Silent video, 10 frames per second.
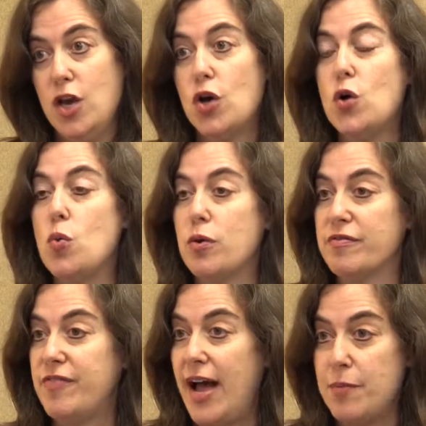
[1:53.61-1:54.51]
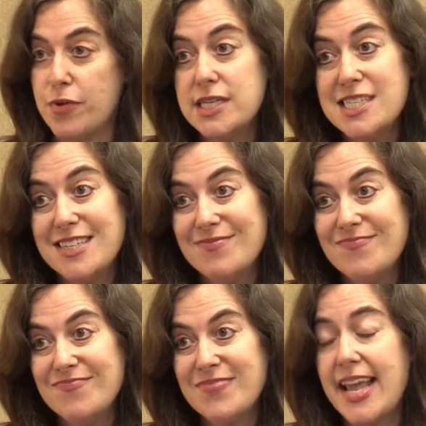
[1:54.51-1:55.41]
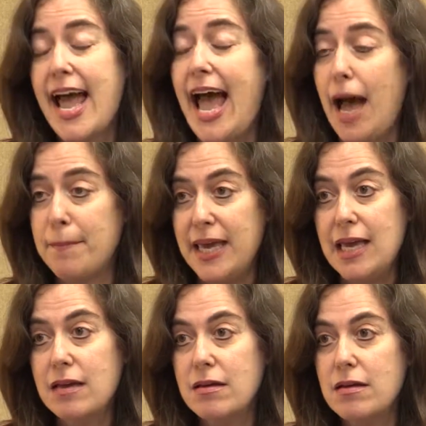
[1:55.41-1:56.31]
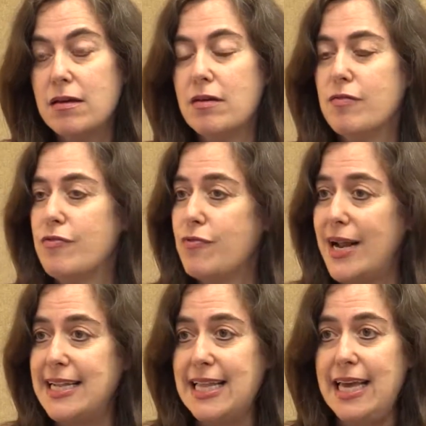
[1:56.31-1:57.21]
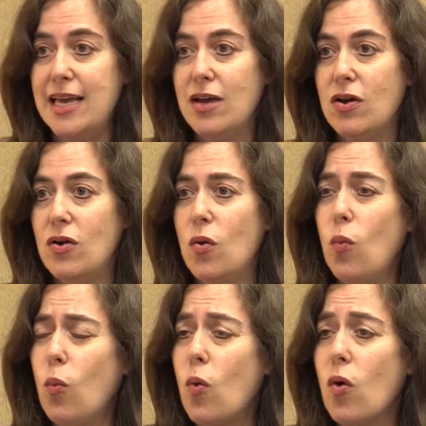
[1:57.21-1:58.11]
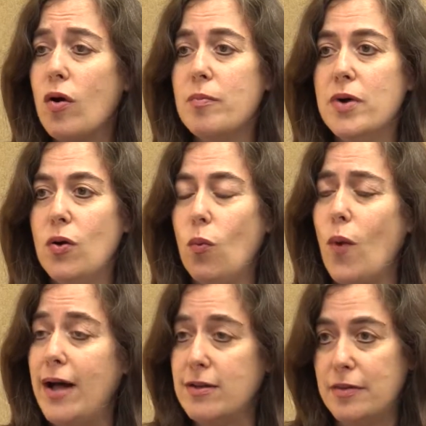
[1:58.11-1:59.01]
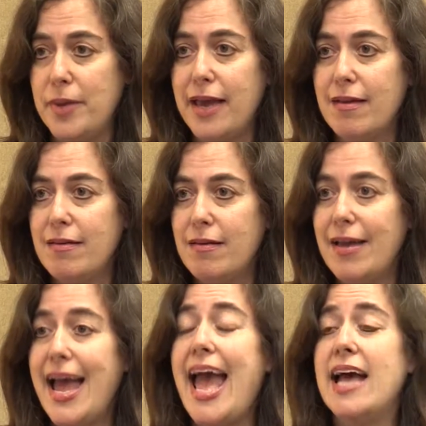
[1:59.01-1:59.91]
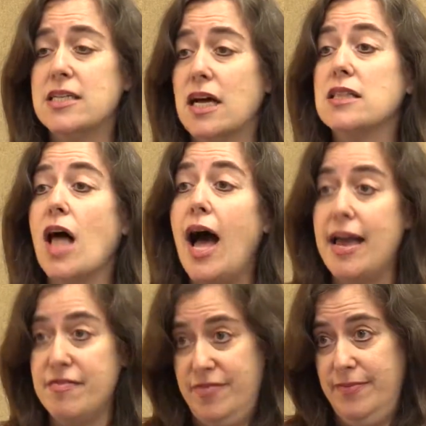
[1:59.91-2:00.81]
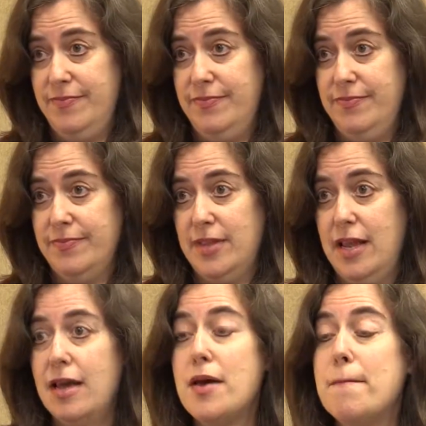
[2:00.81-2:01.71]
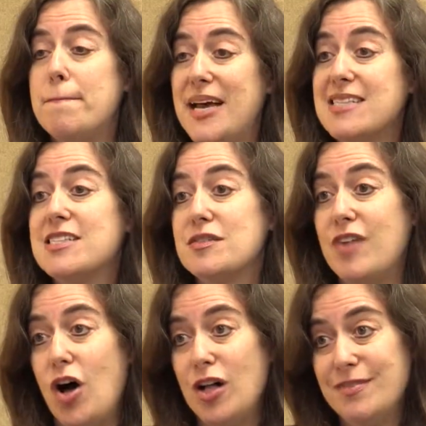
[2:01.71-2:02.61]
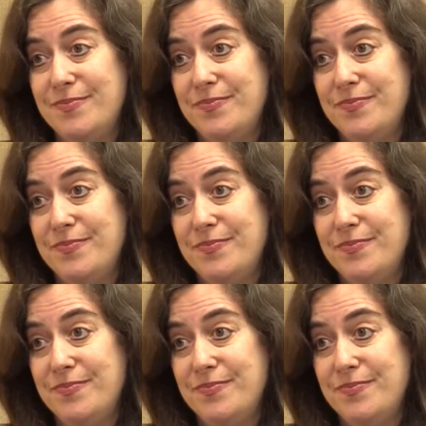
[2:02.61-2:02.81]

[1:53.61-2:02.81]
who were vibrant, happy, friendly, warm, welcoming, and alive. Best of all,